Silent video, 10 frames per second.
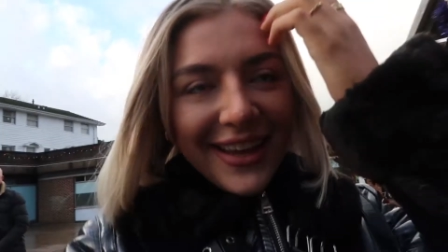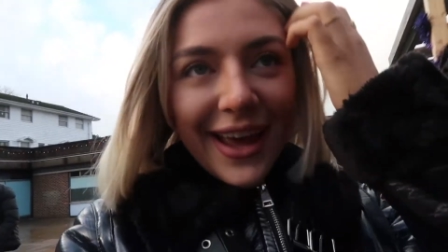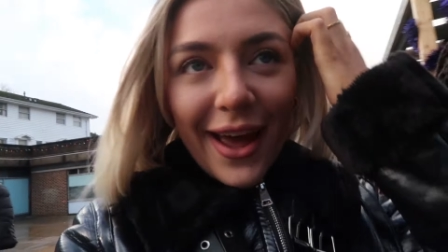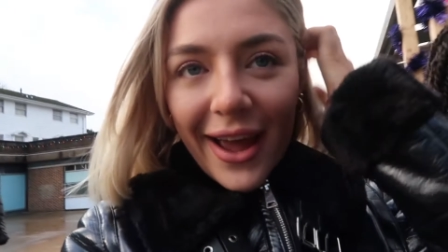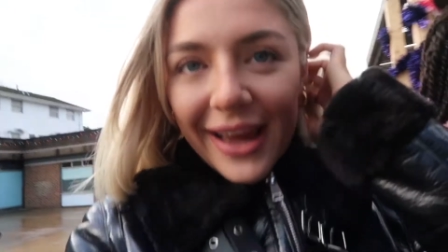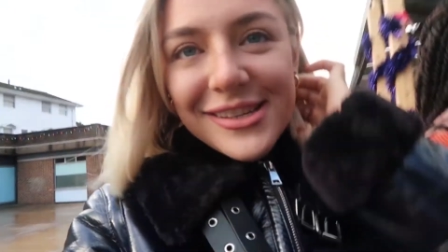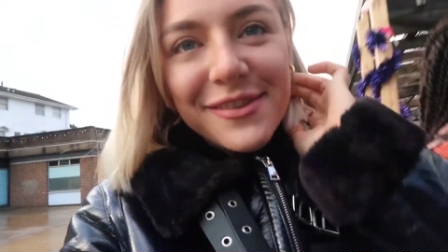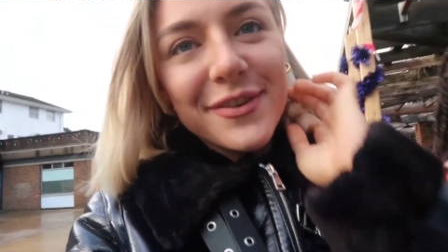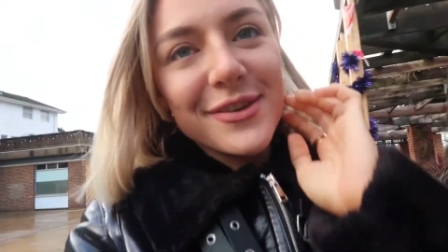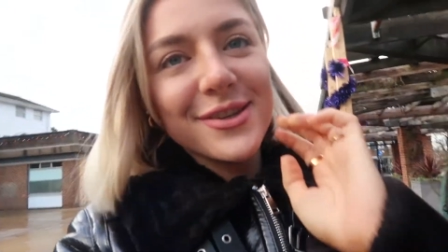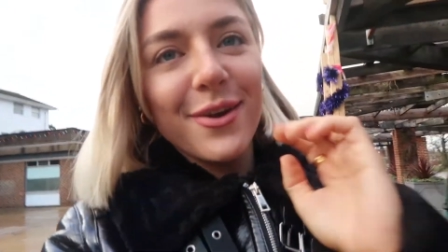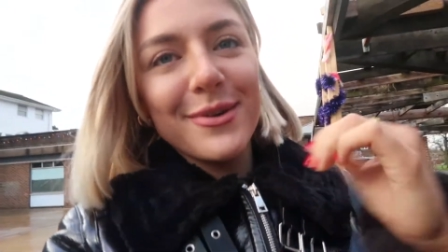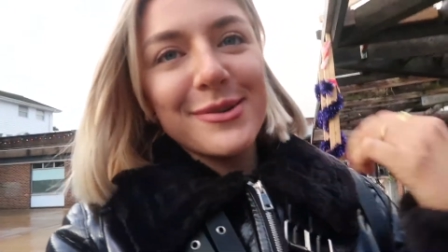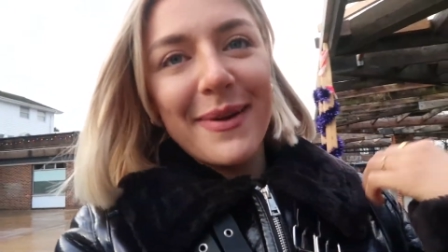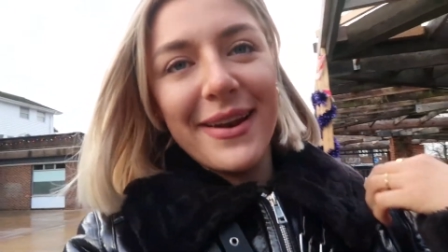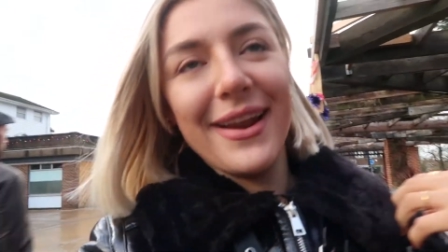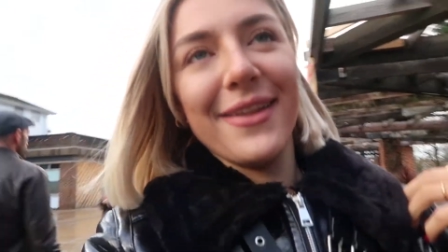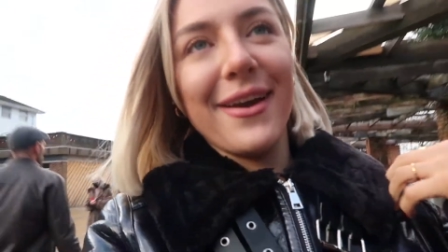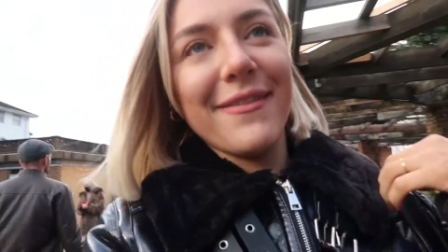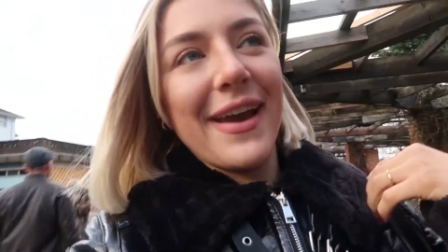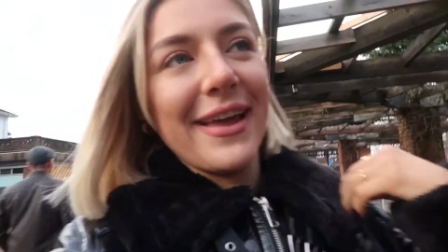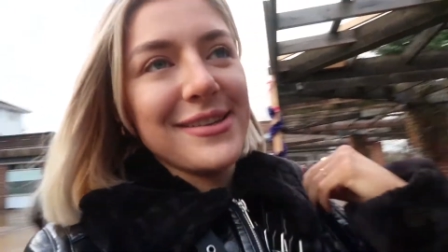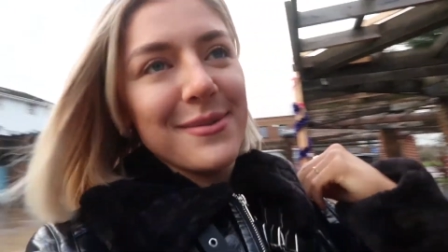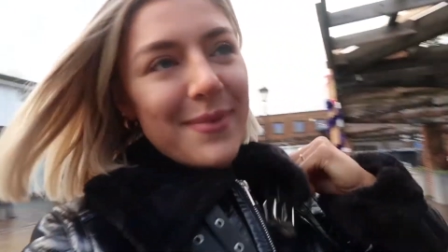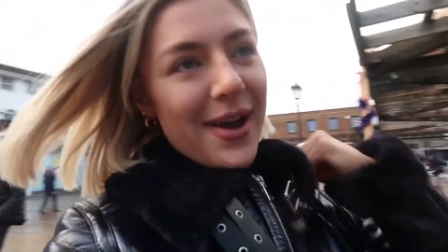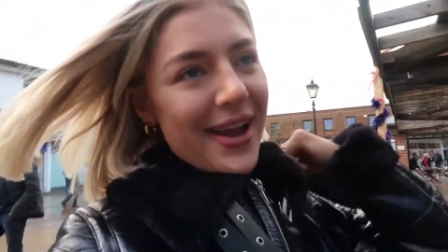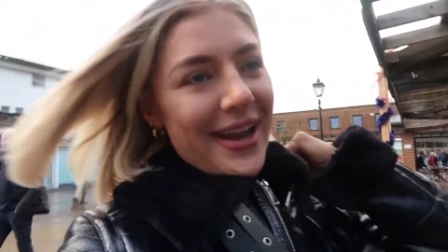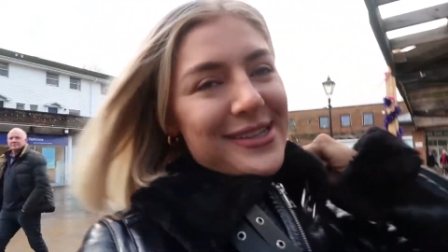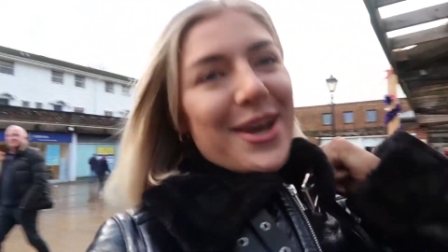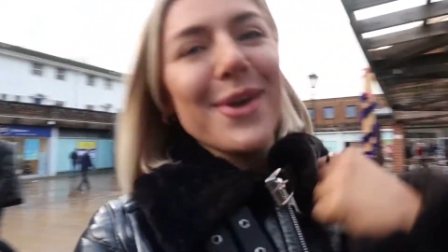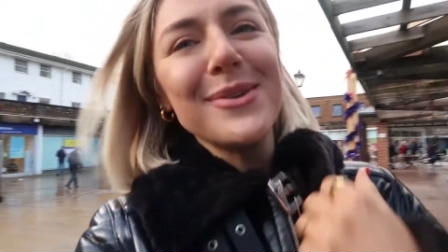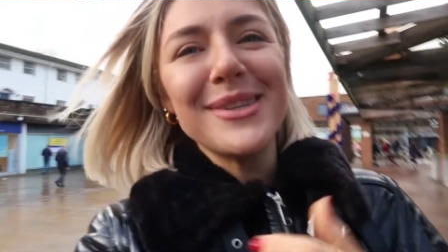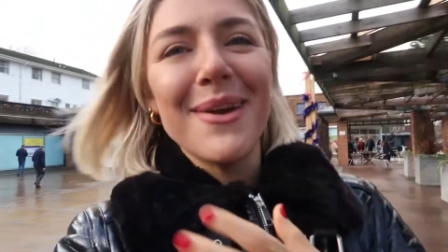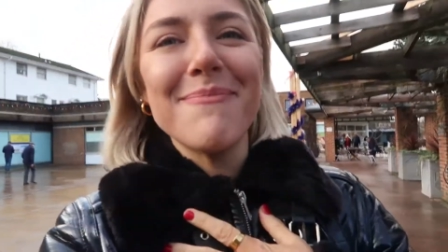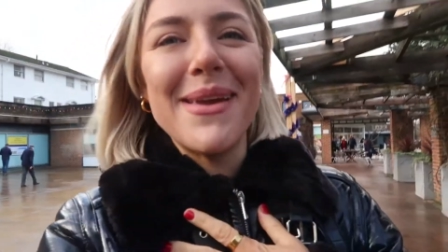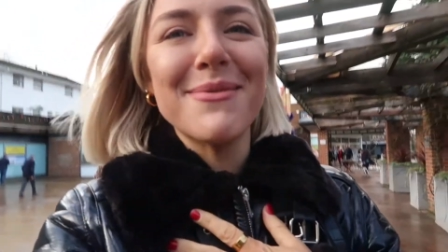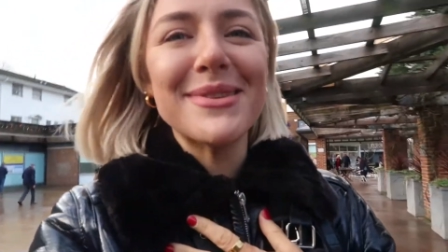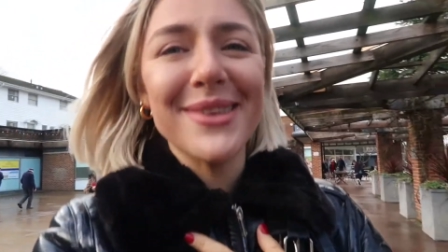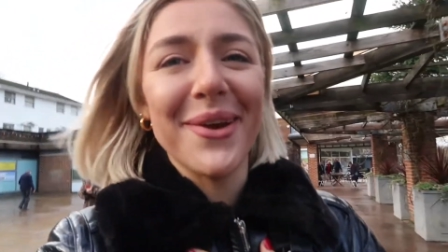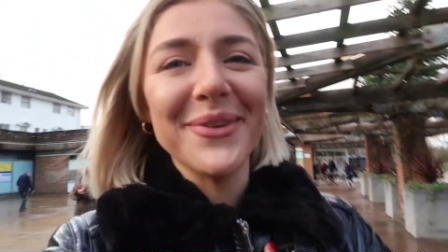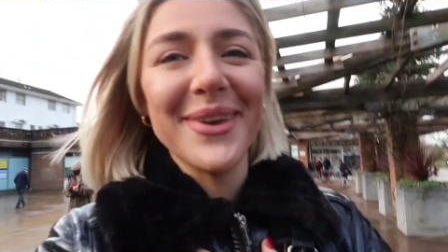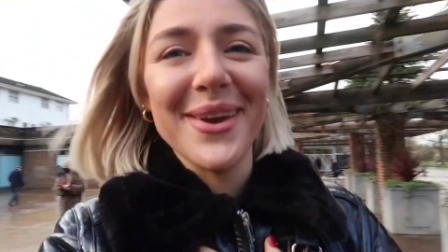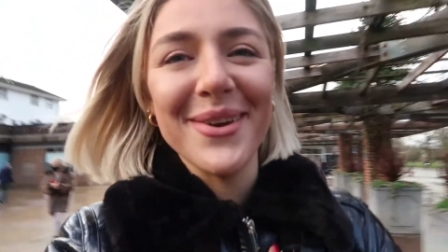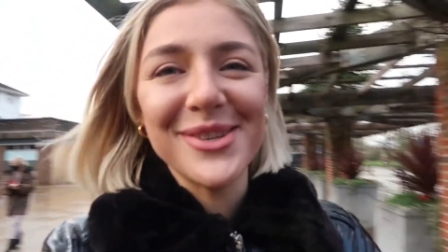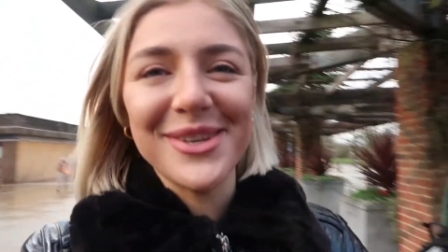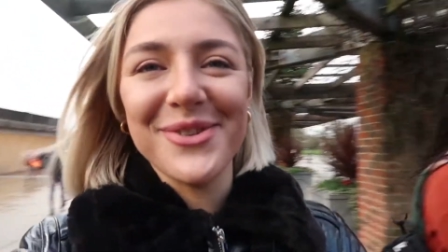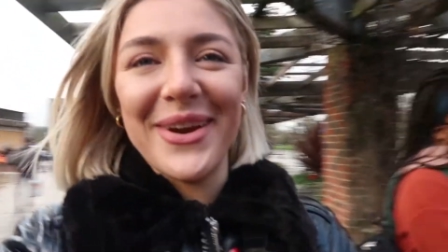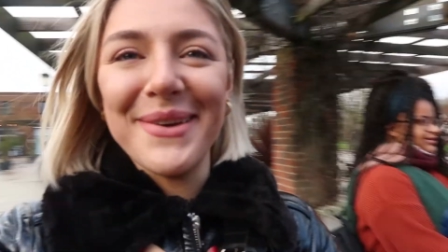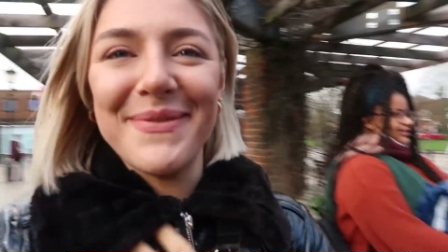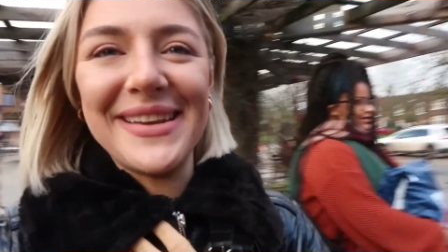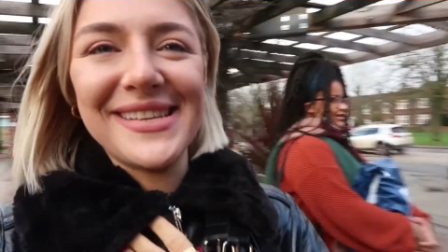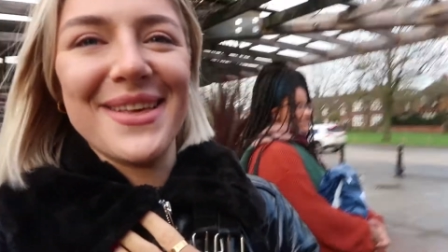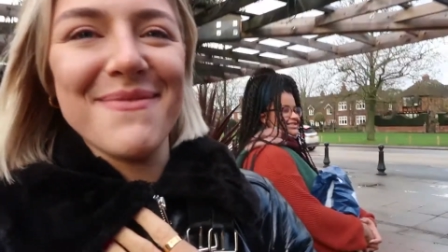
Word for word: Yeah, I actually feel so much better now that I've had my toes done. Mia was so cute, she treated me to